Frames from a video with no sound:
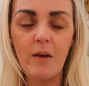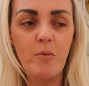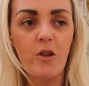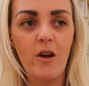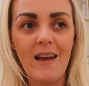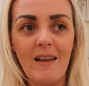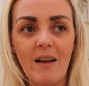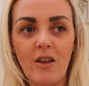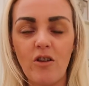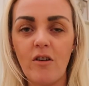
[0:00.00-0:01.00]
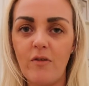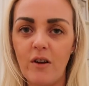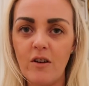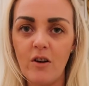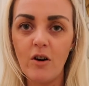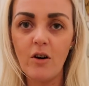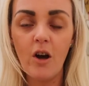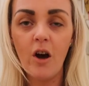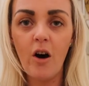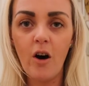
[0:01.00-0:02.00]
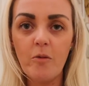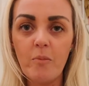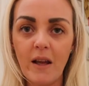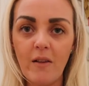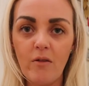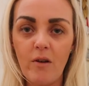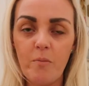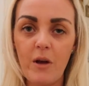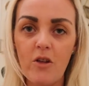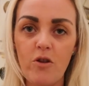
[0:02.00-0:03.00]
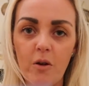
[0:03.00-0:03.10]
but there is actually a video on my Instagram page.